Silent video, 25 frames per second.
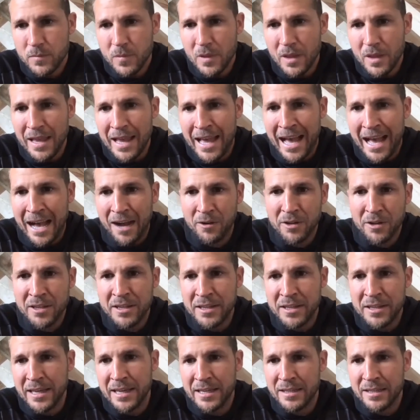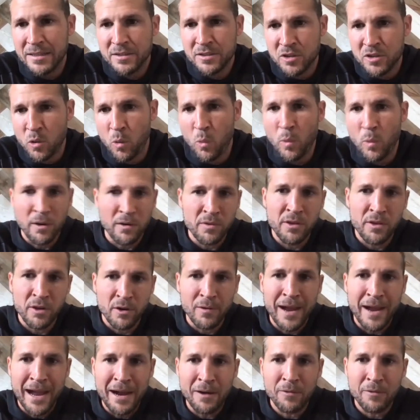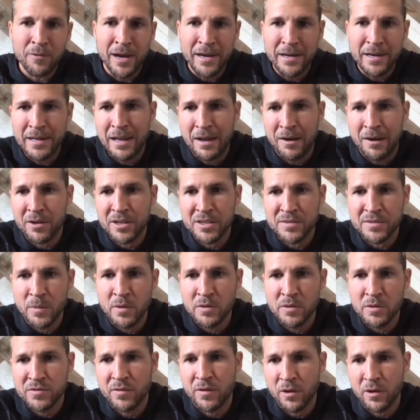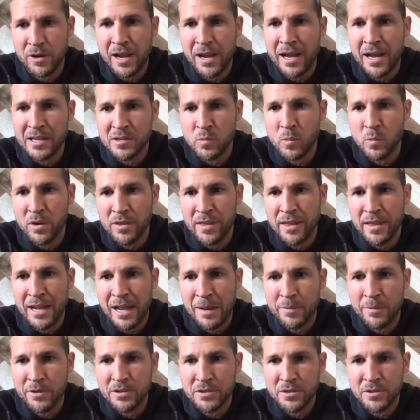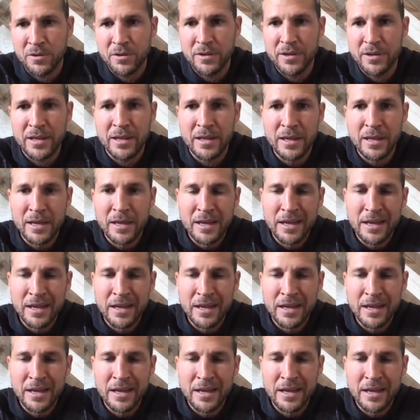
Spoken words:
how to get to where they're at right now, because most of our guys want that opportunity.